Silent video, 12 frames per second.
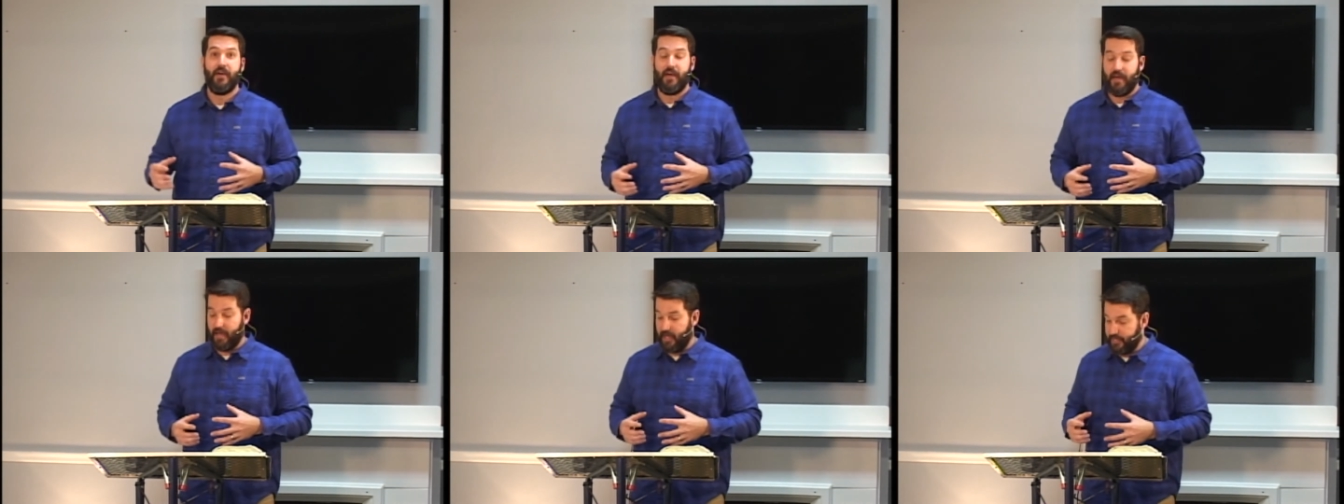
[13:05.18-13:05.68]

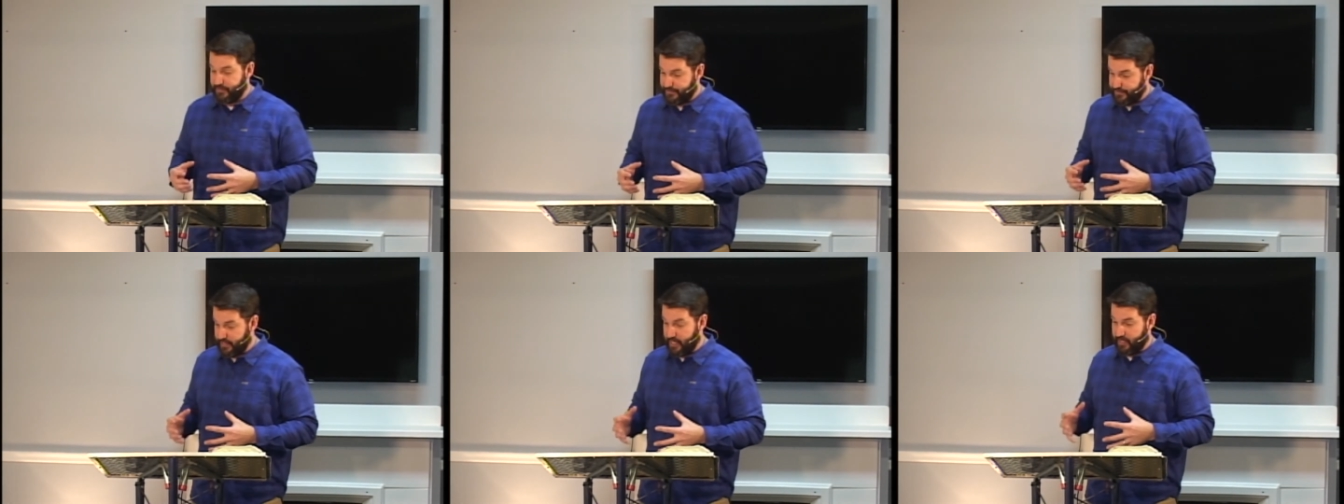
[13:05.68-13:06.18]
uh,
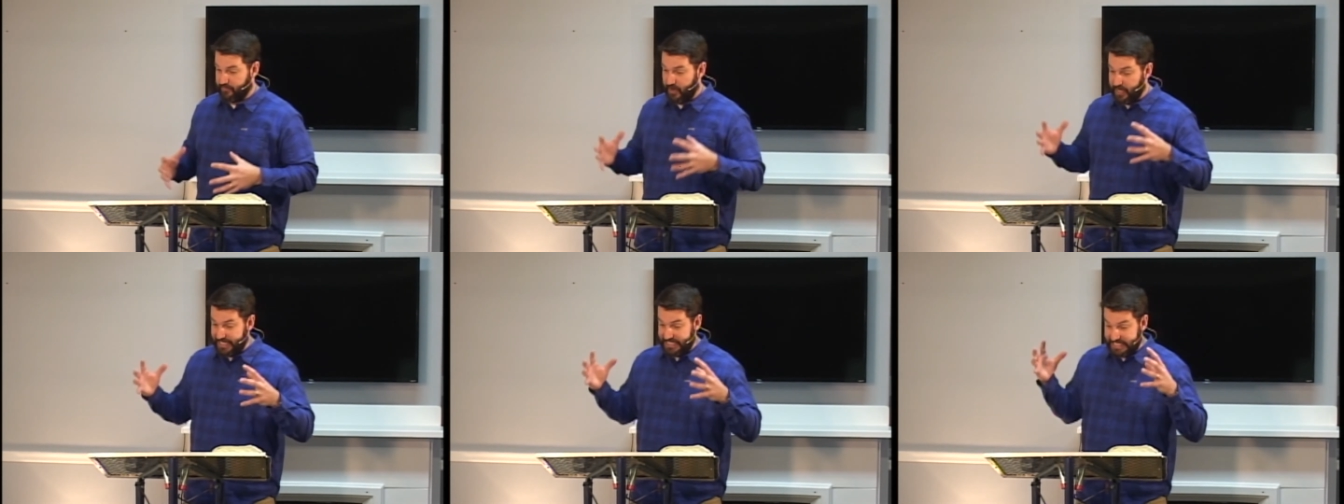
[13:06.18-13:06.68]
scene, a
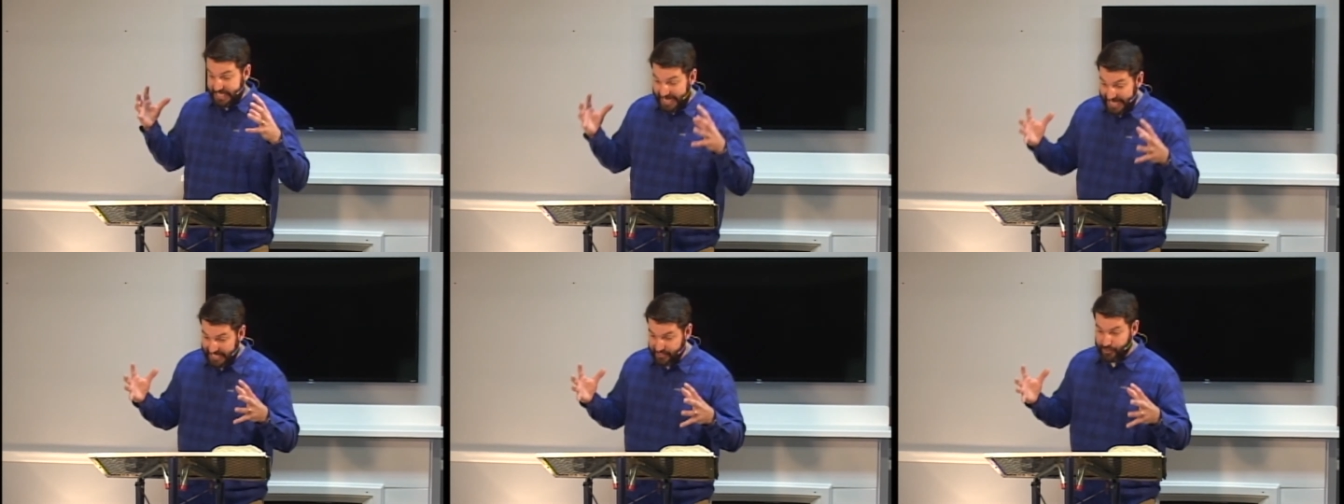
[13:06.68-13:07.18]
very
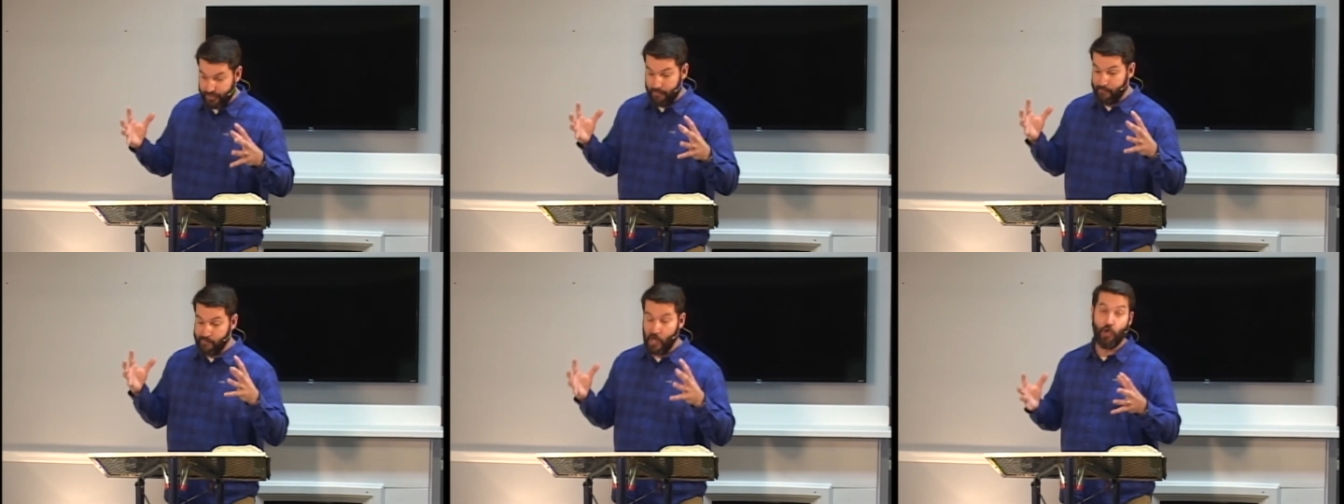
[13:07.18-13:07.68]
intense
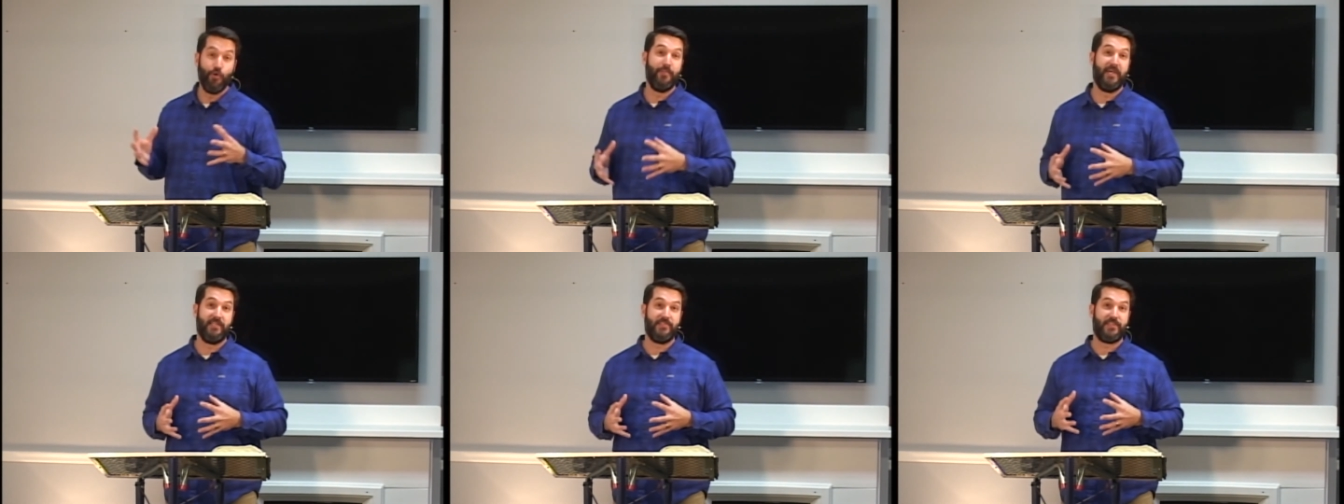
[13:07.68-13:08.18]

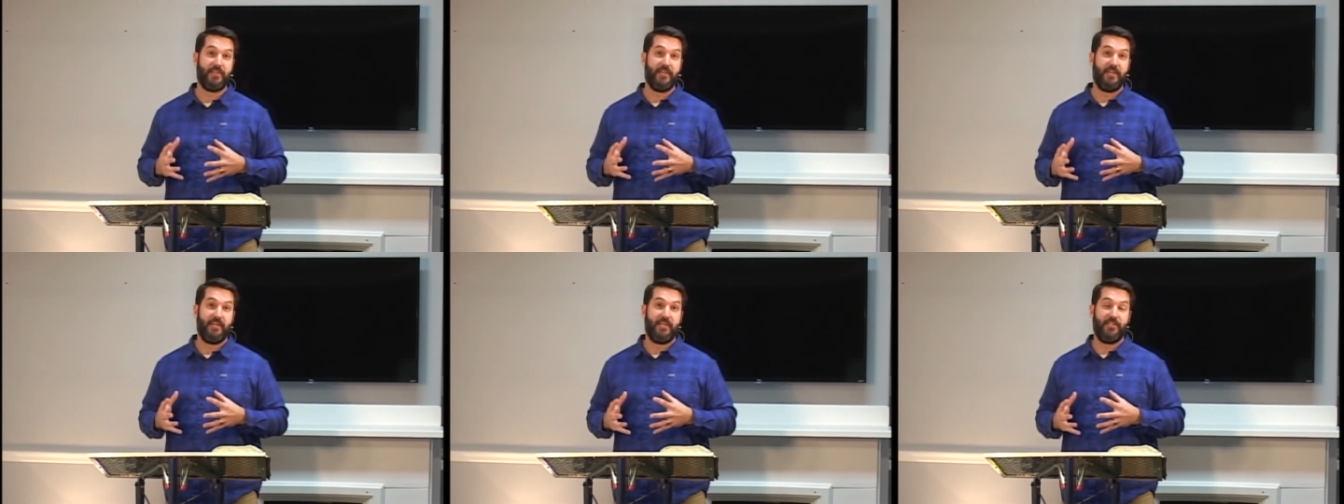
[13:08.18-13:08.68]
moment
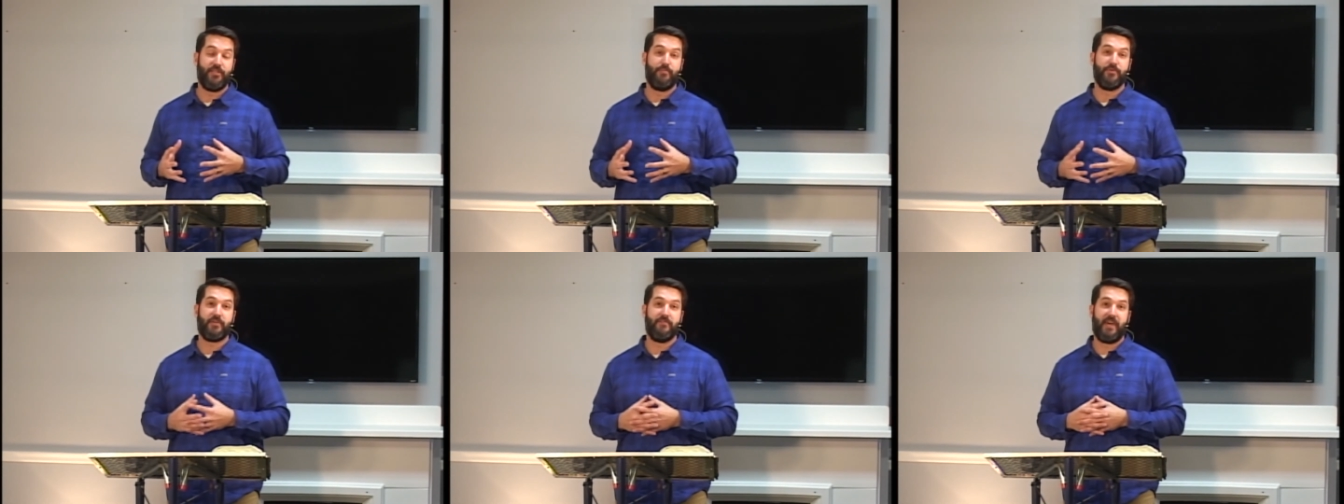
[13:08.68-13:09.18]
in the
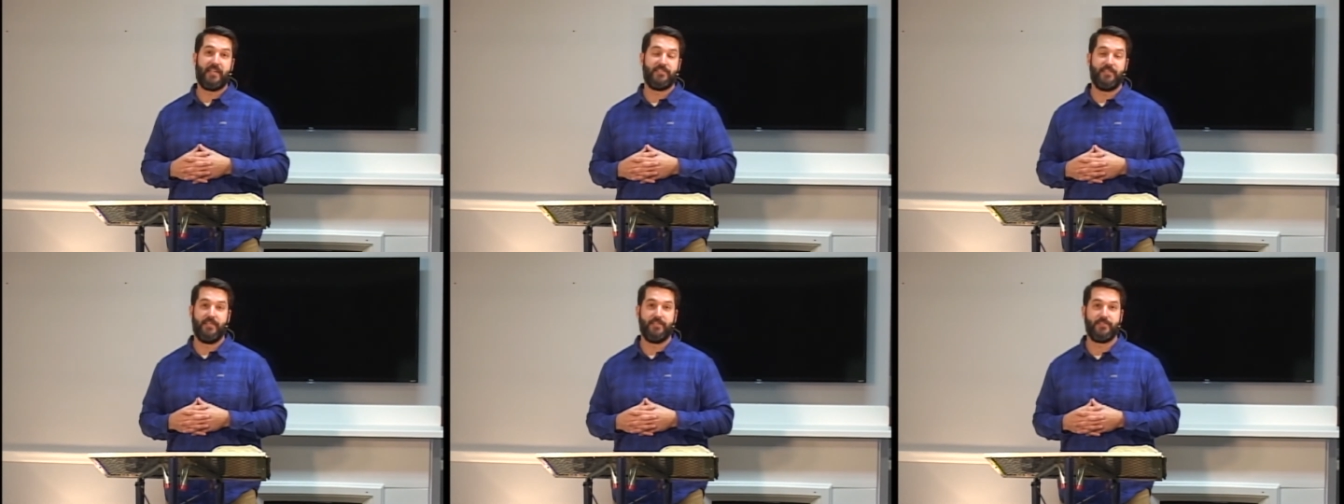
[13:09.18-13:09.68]
book of
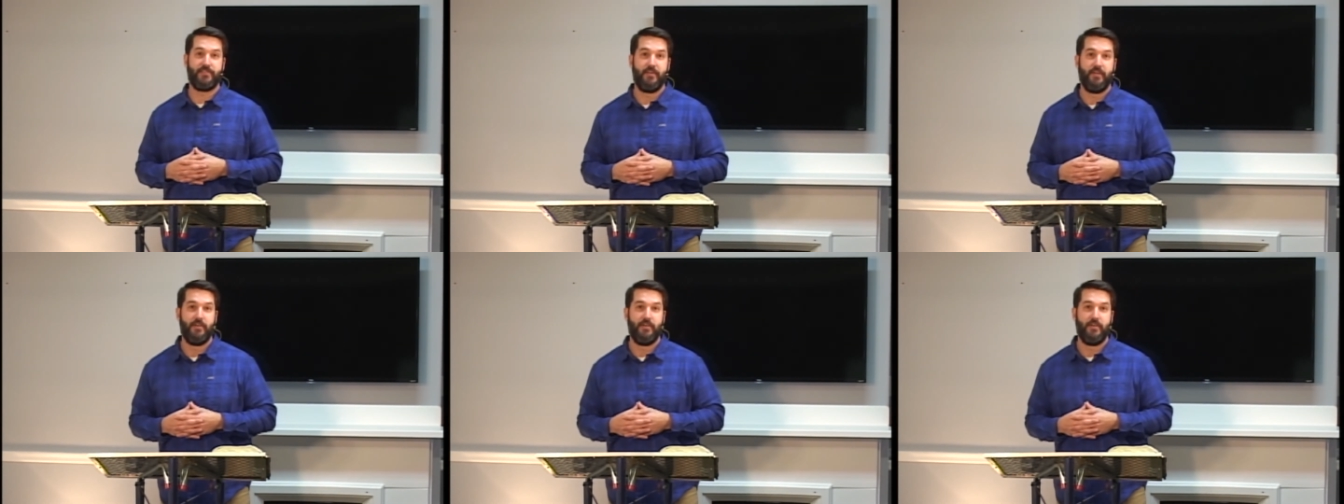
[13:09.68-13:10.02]
Exodus.